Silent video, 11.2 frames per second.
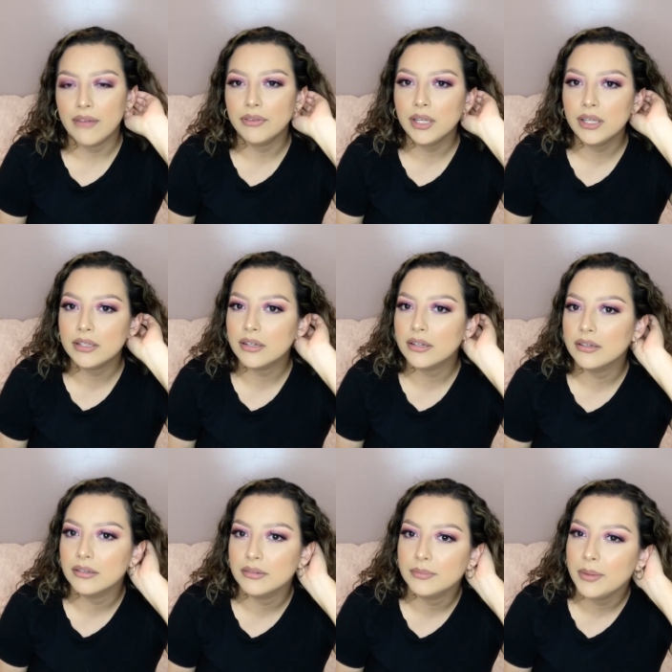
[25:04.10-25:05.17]
I feel like
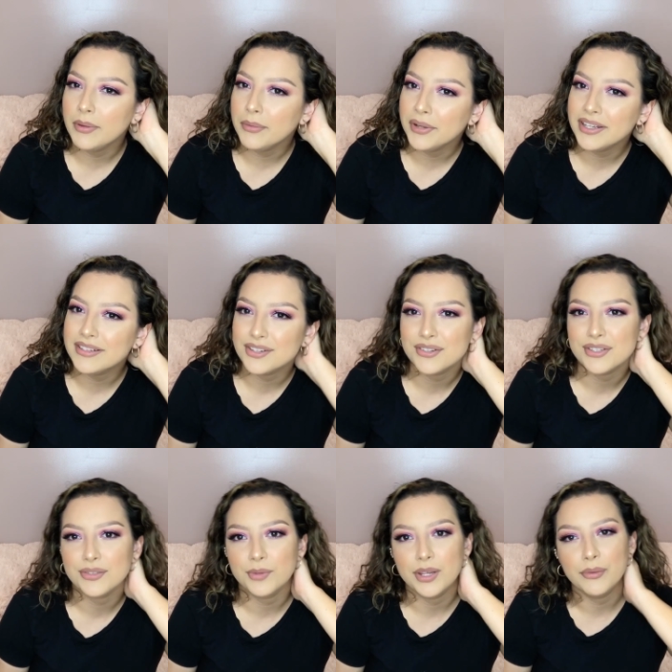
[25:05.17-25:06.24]
uh, maybe when he turns
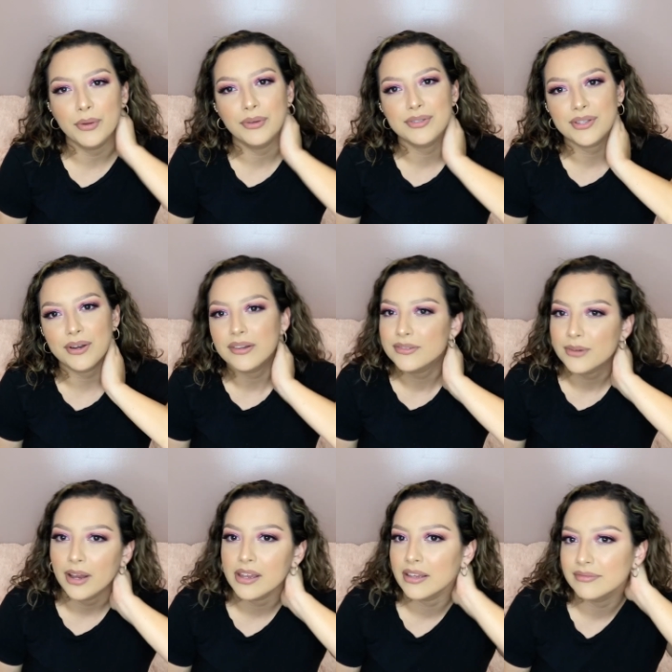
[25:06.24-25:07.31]
three, we'll start
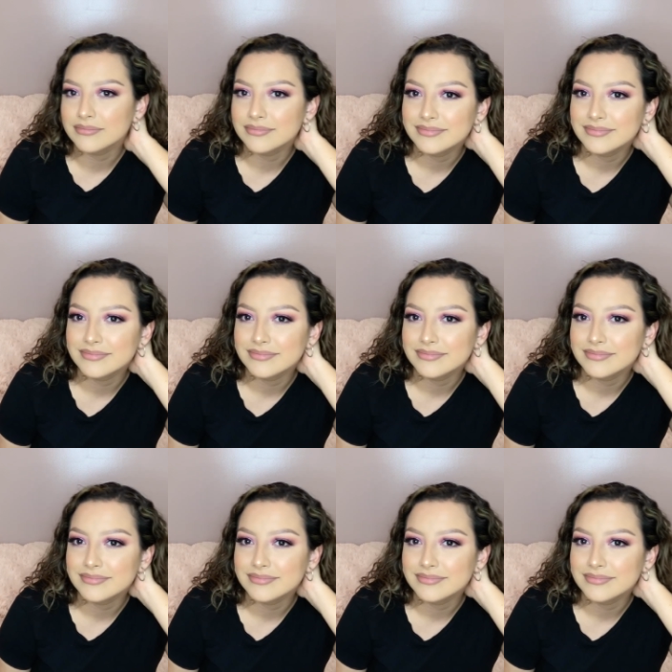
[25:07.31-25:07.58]
trying.